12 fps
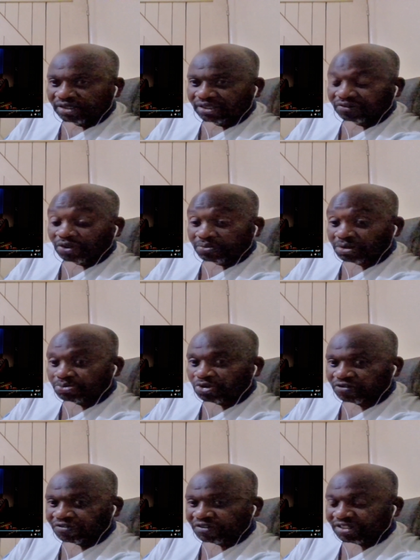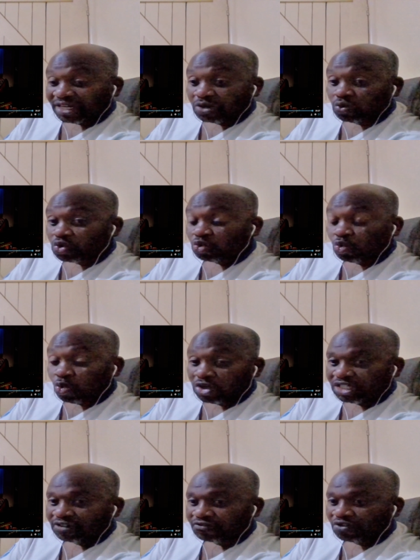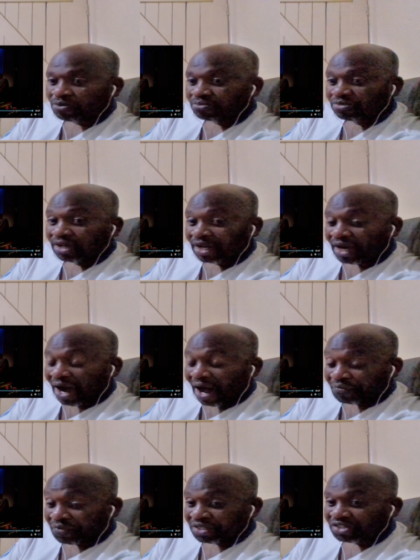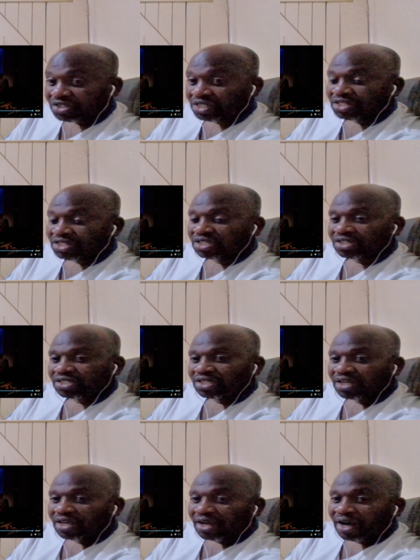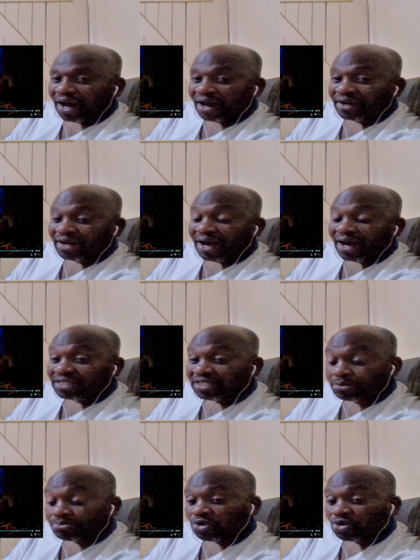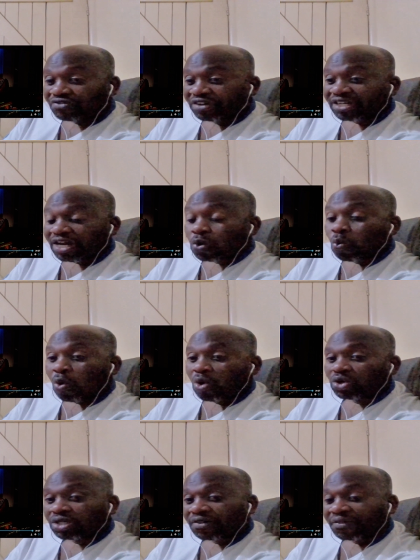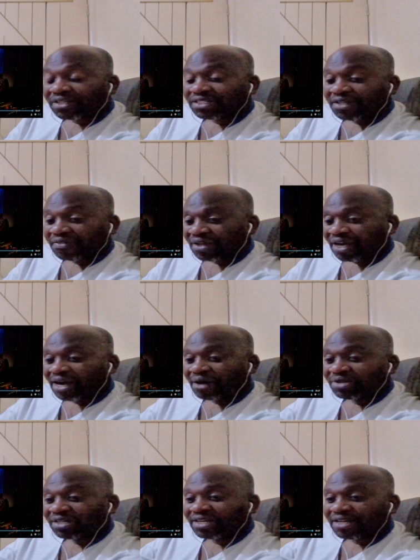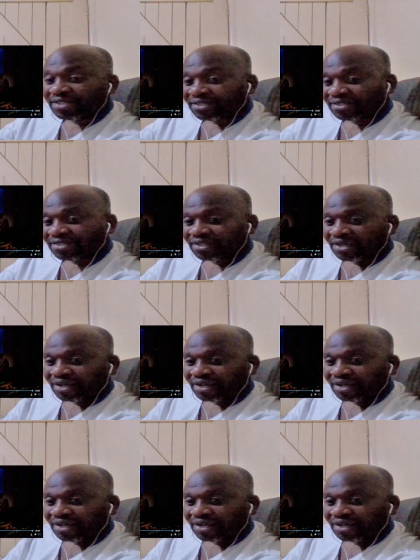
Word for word: from the prophet, and he was quoting from uh, these teachings. And as the prophet had warned that in the coming days,